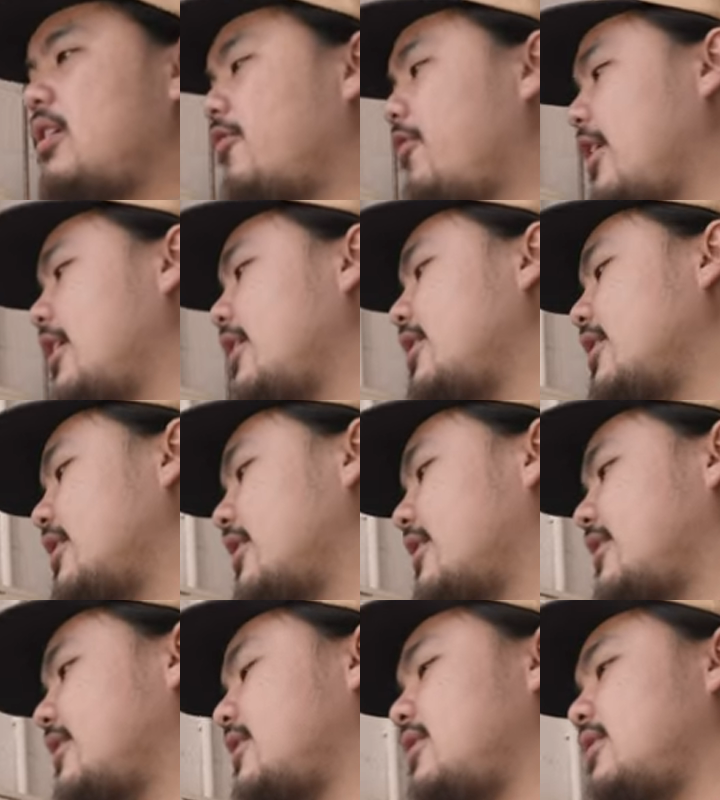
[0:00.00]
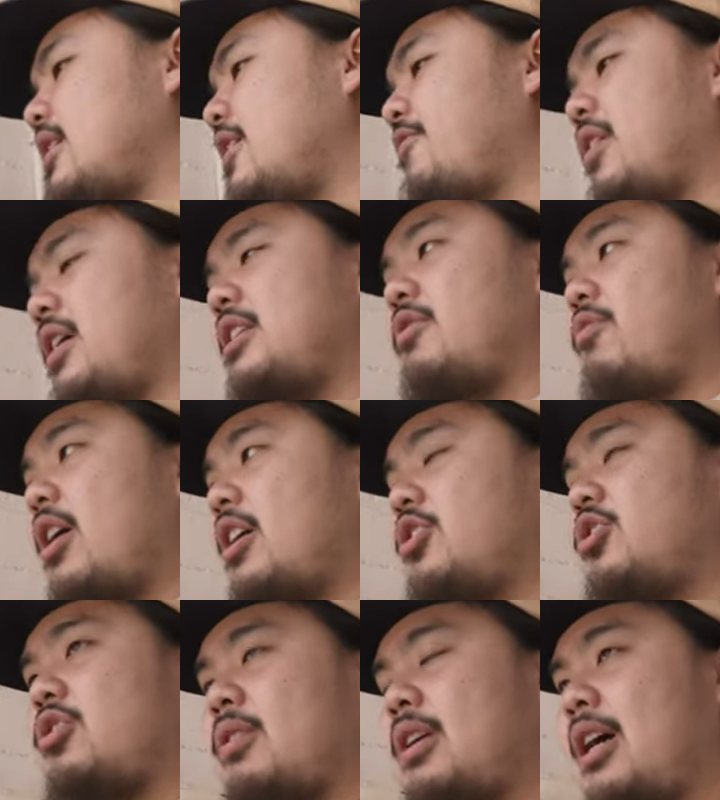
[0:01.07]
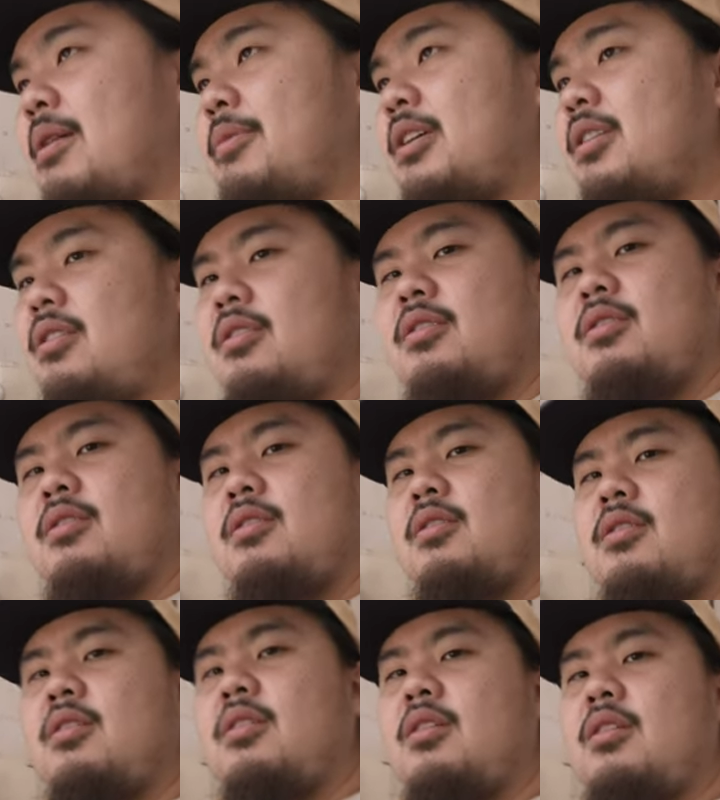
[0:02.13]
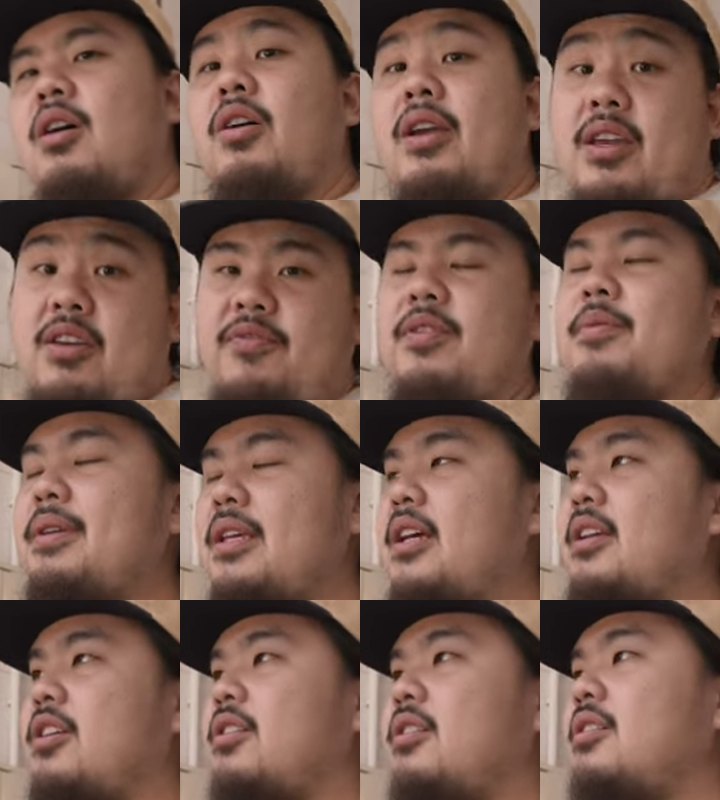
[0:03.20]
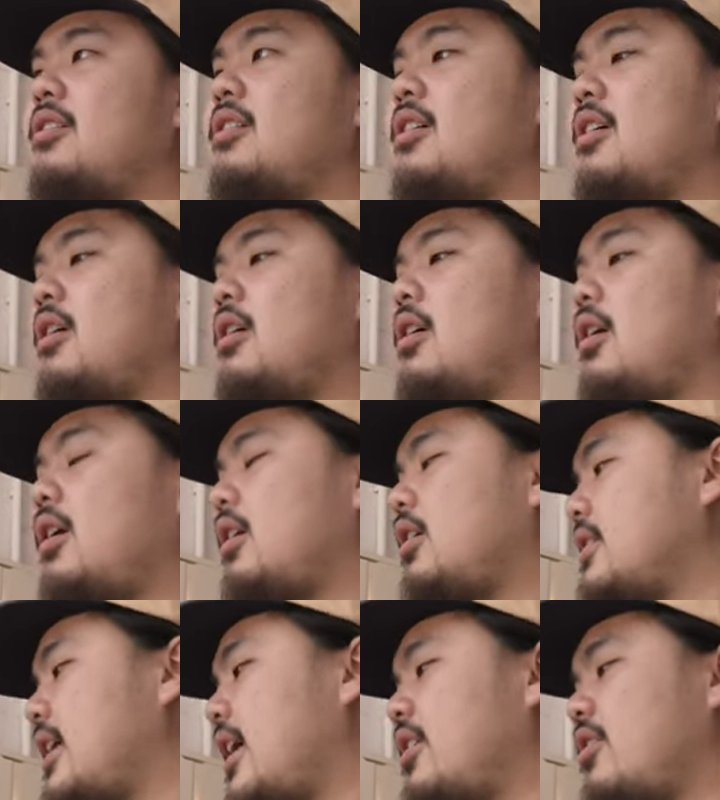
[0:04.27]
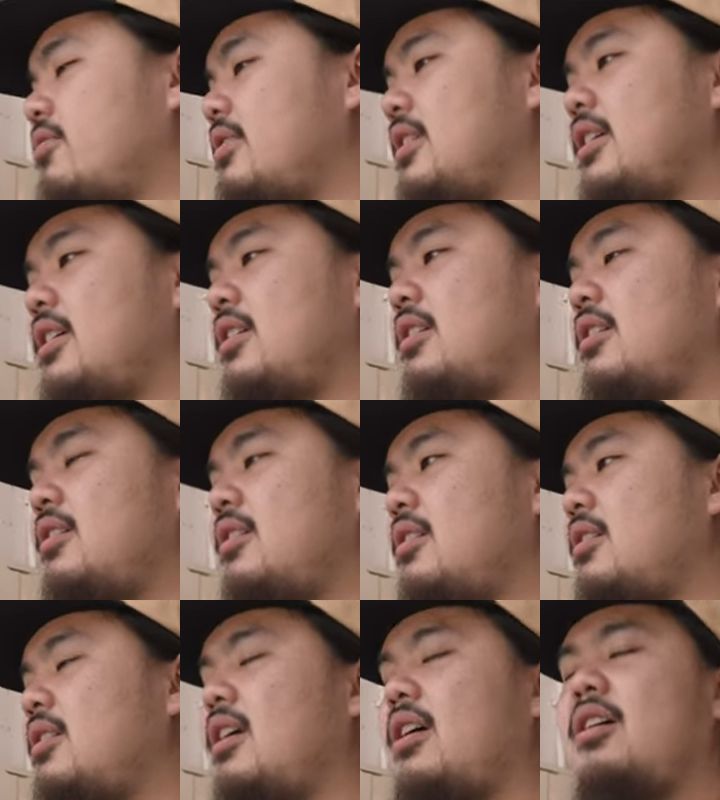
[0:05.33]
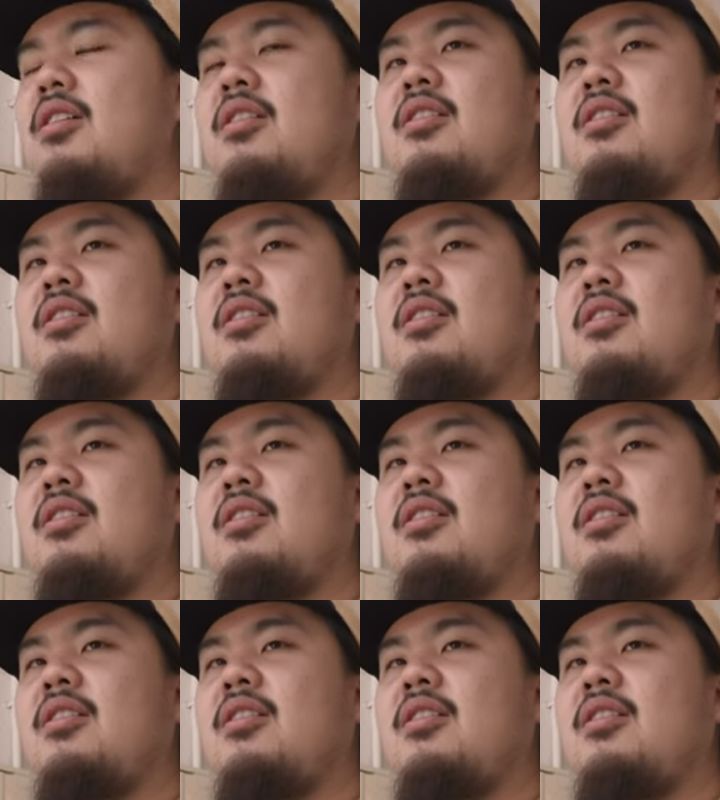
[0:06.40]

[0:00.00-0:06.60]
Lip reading: of here is, if you're in a rush, don't come in. Oh yeah, you're filming it, good. Because I don't really care.